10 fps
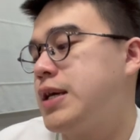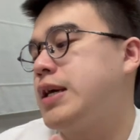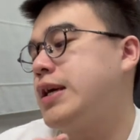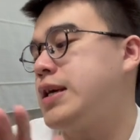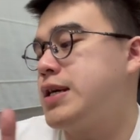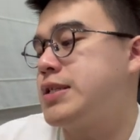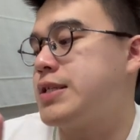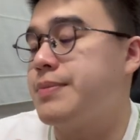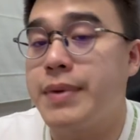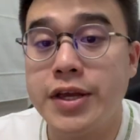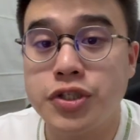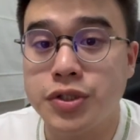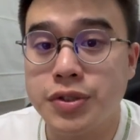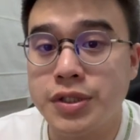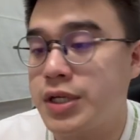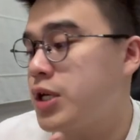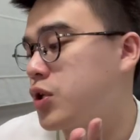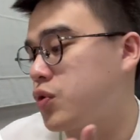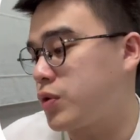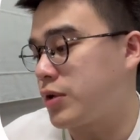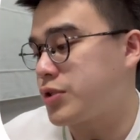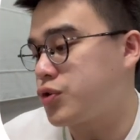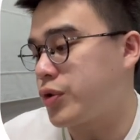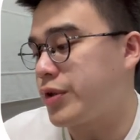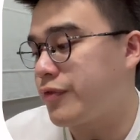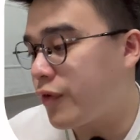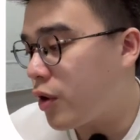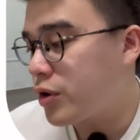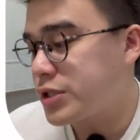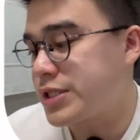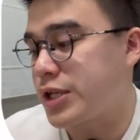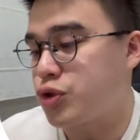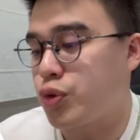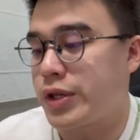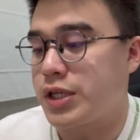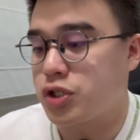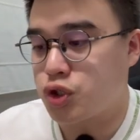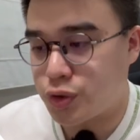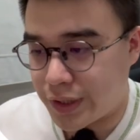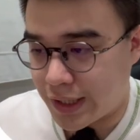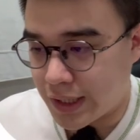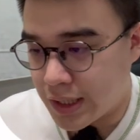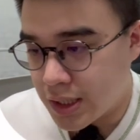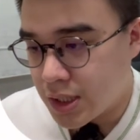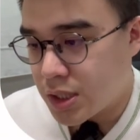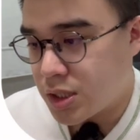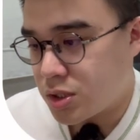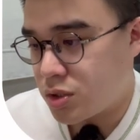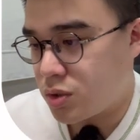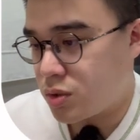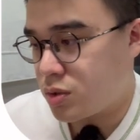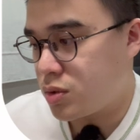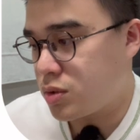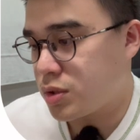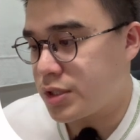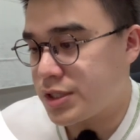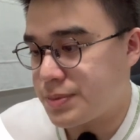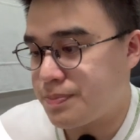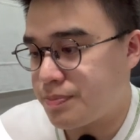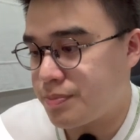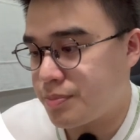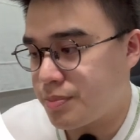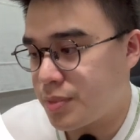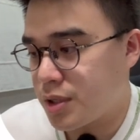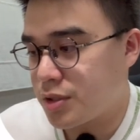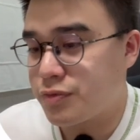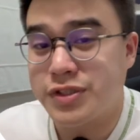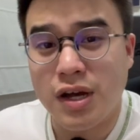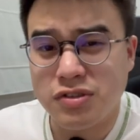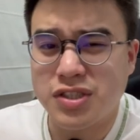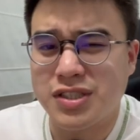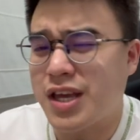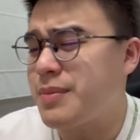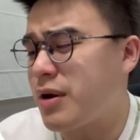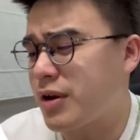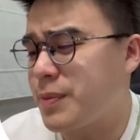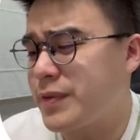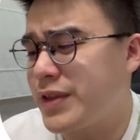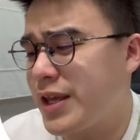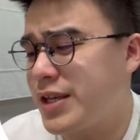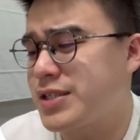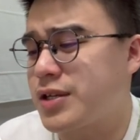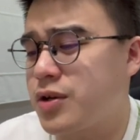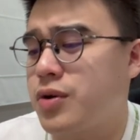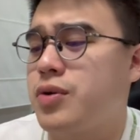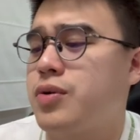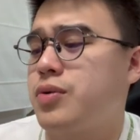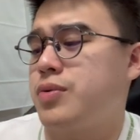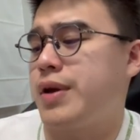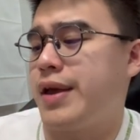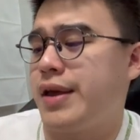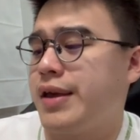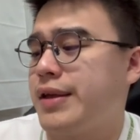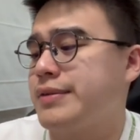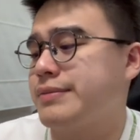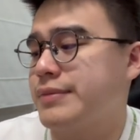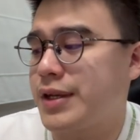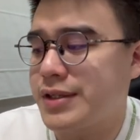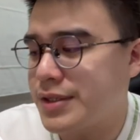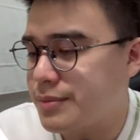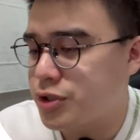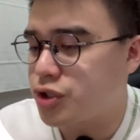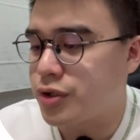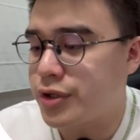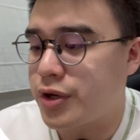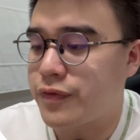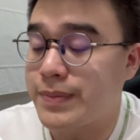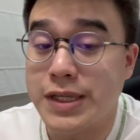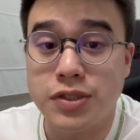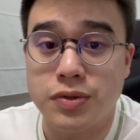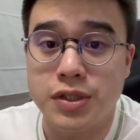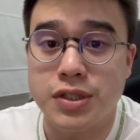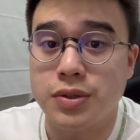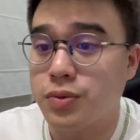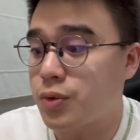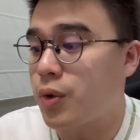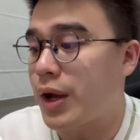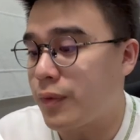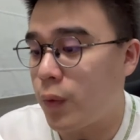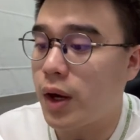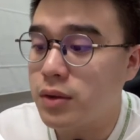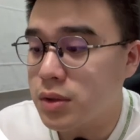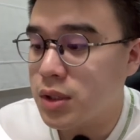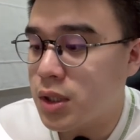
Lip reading: is the May-June 2024 Set 23. So the results just came out a couple of days ago, and I think majority of my students did quite well.